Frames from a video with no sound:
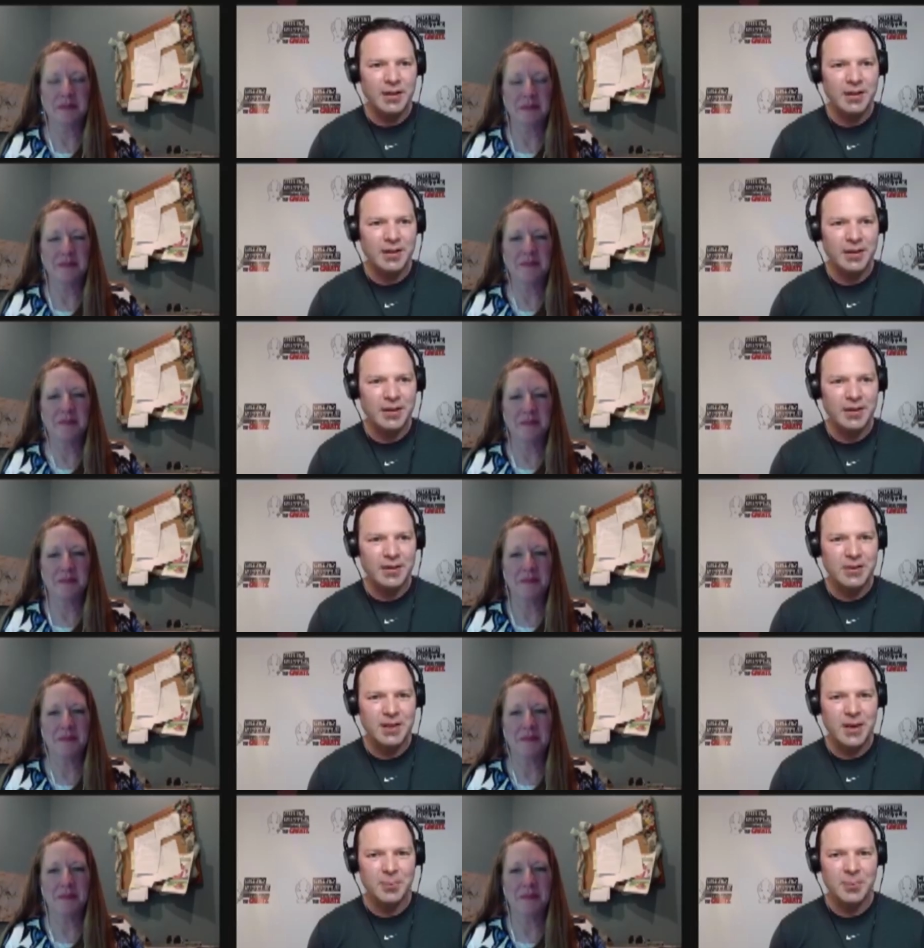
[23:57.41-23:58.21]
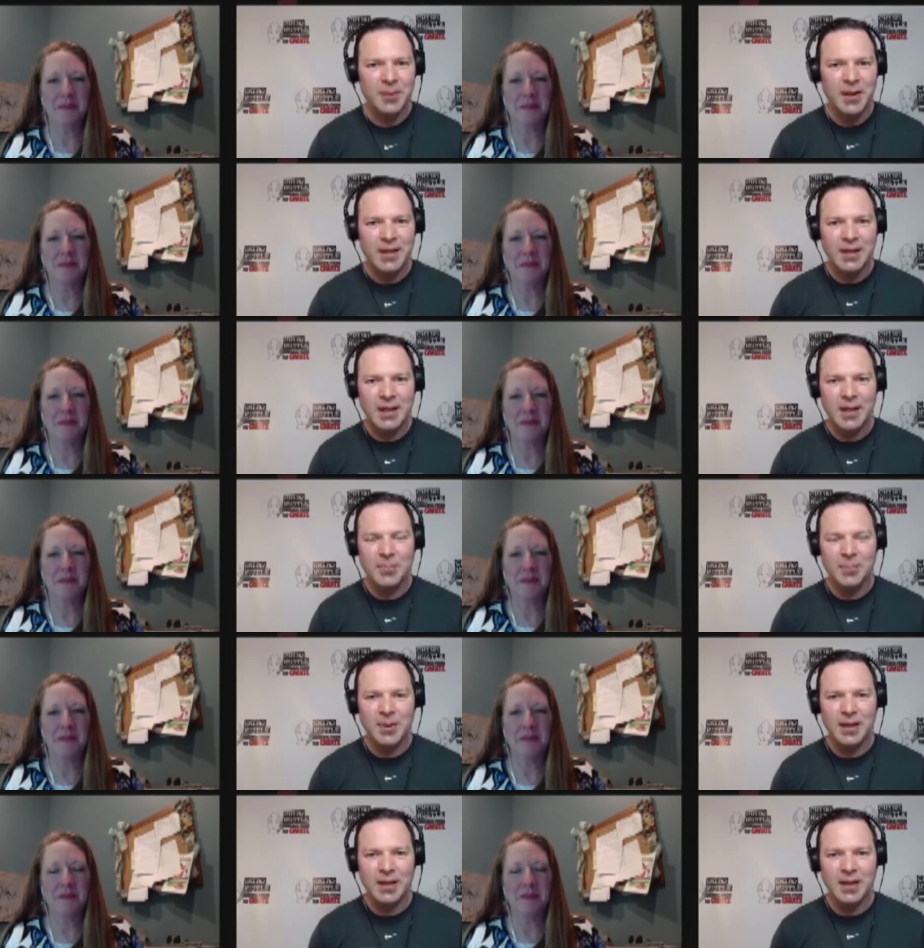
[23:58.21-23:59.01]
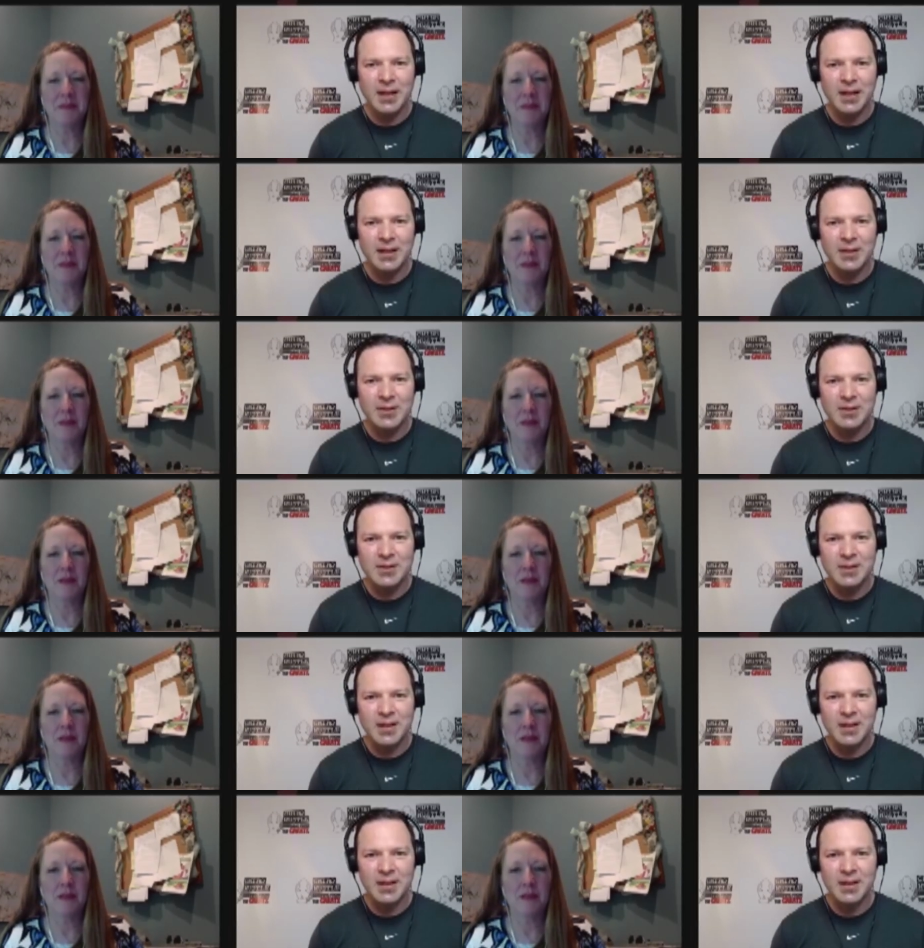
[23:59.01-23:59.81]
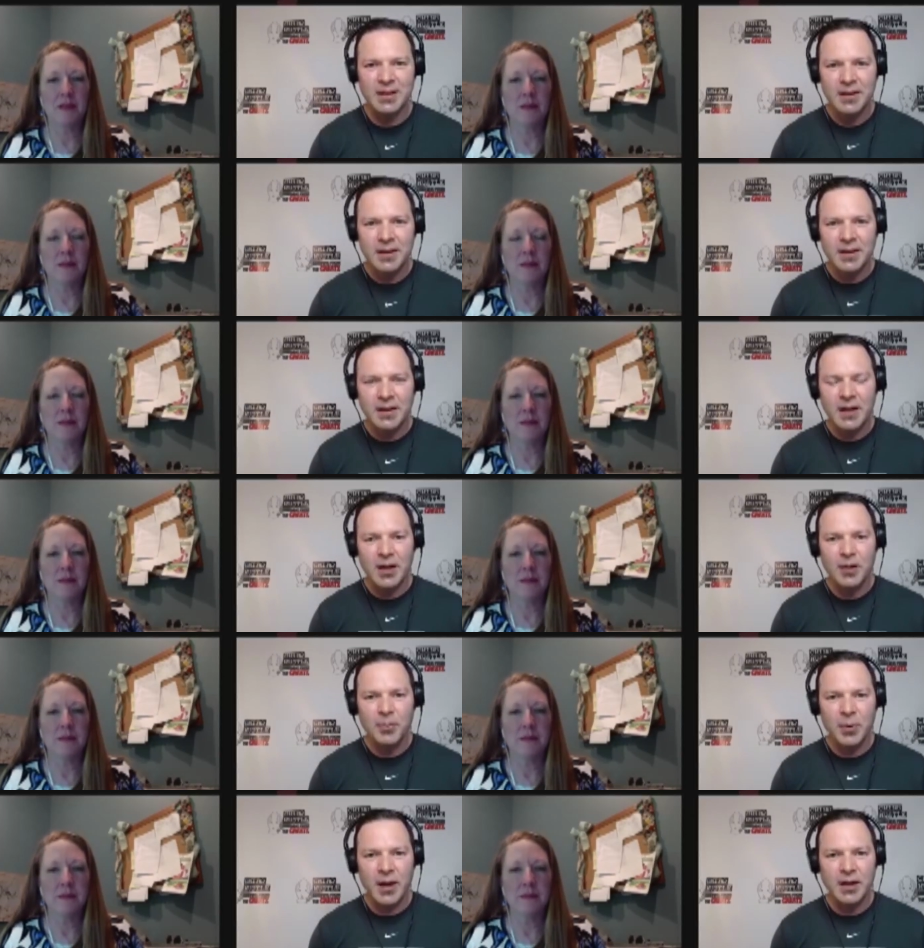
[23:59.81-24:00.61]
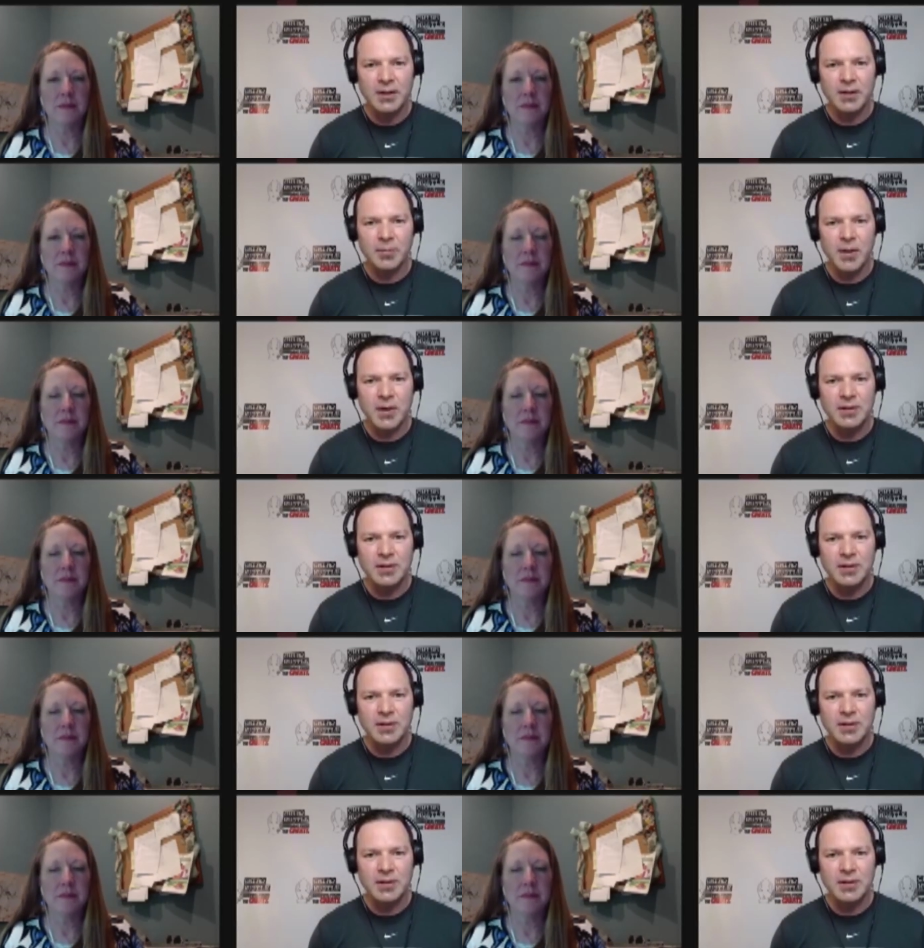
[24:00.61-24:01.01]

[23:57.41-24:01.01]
Speaker 1: you know keep keep uh, getting those uh, chiropractic